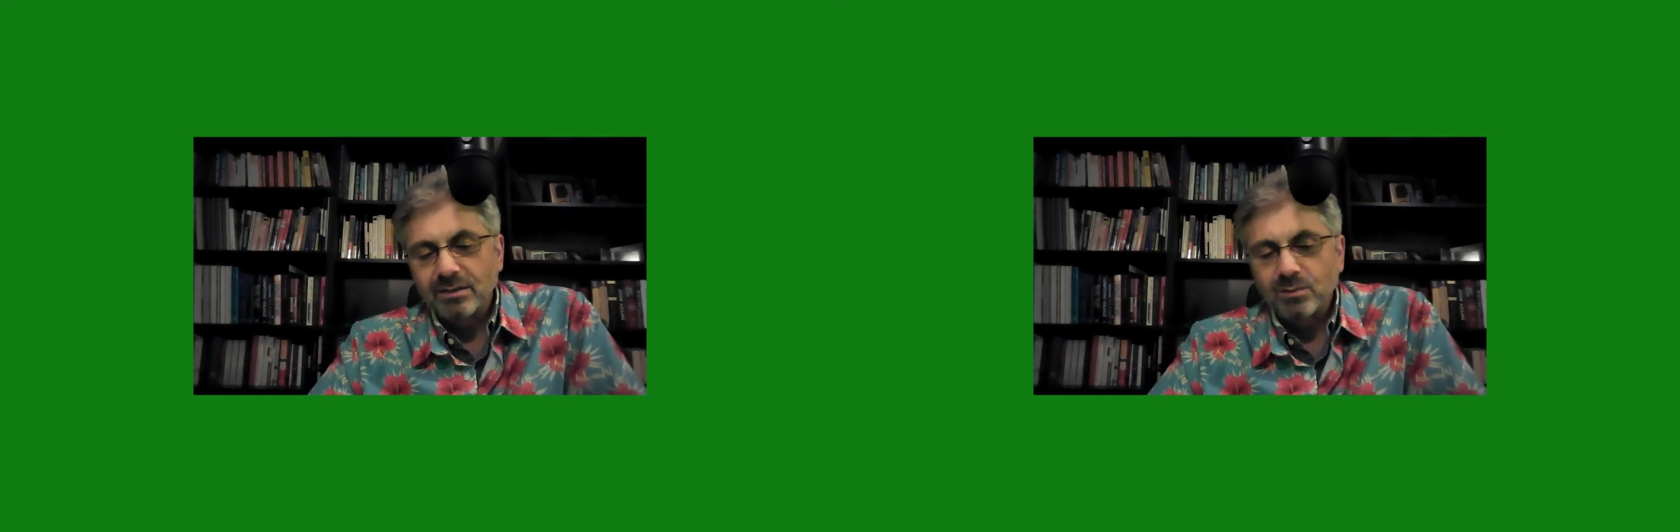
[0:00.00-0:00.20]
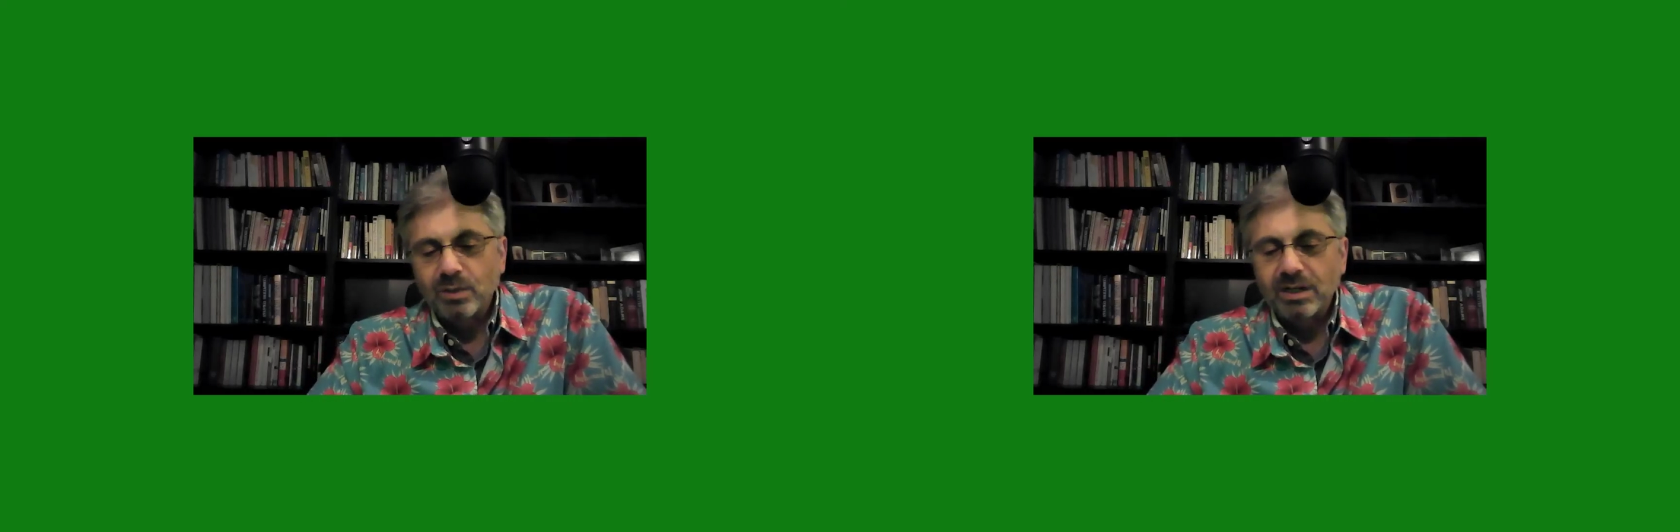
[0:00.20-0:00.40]

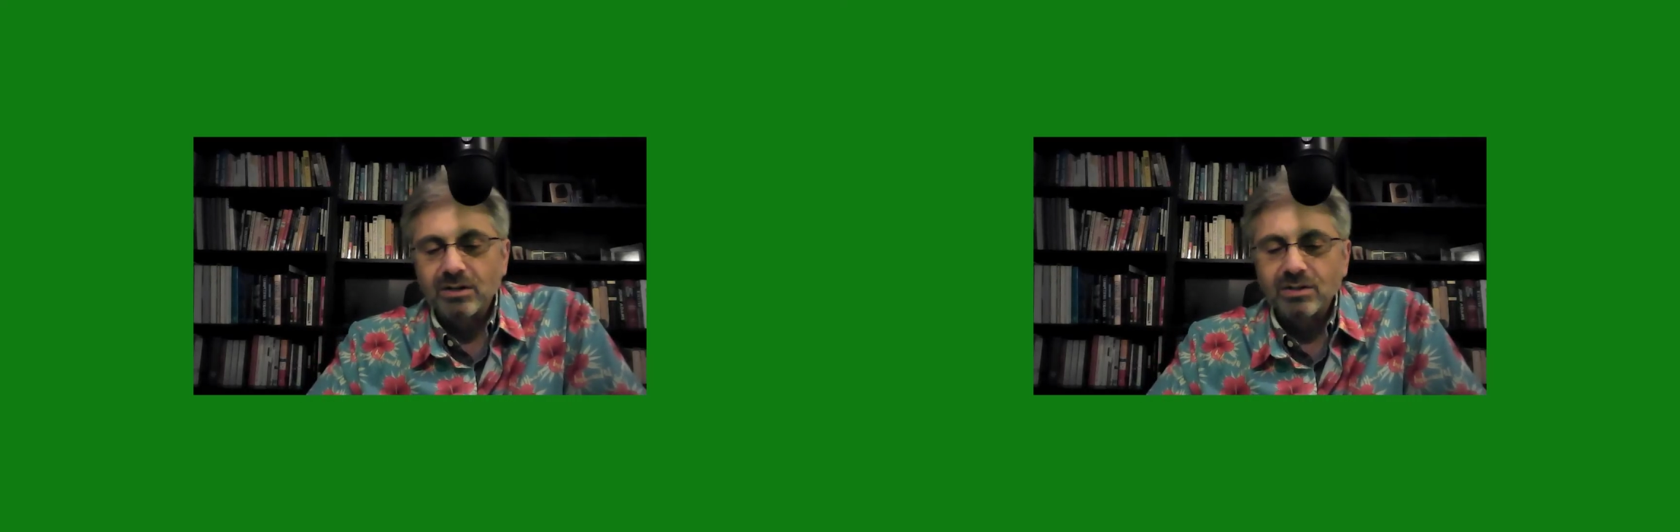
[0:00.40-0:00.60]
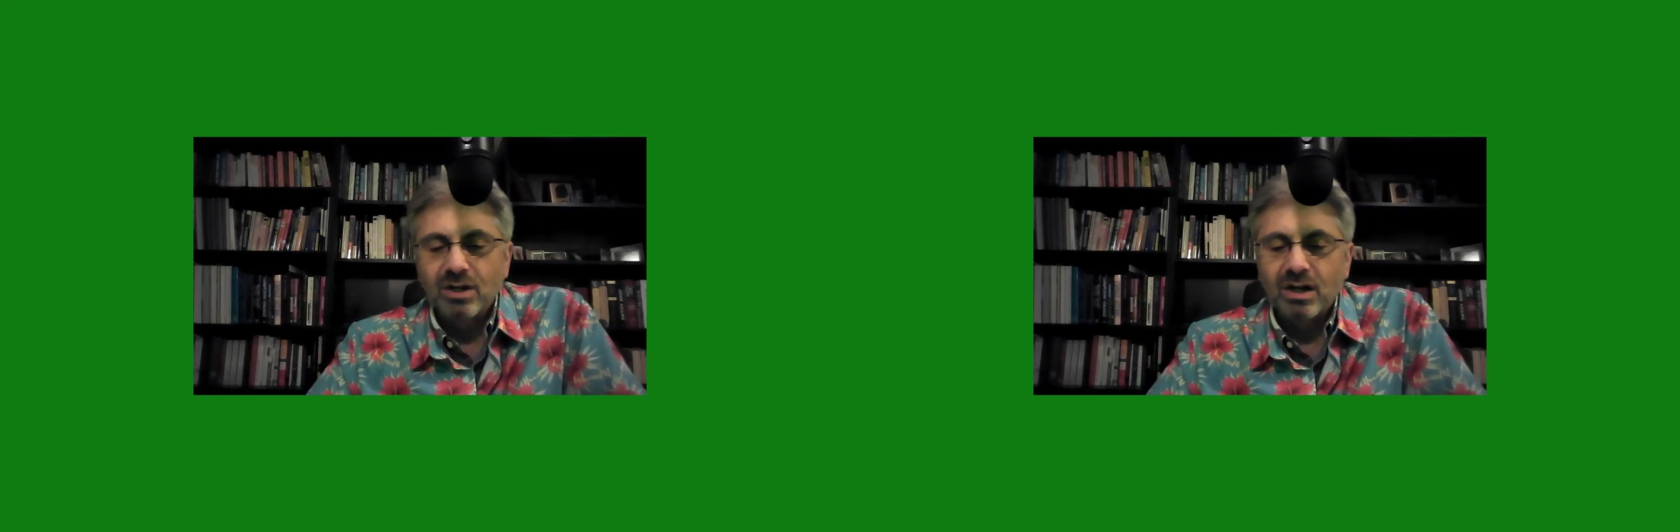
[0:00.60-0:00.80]
we are
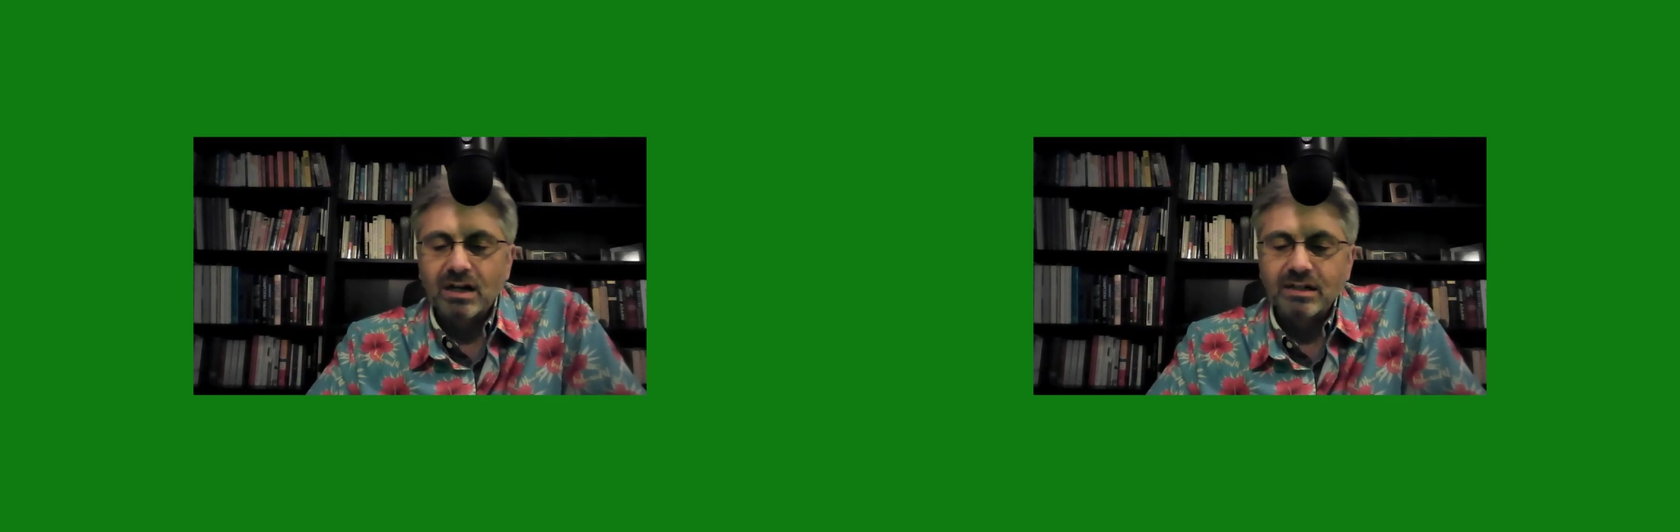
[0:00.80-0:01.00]
taught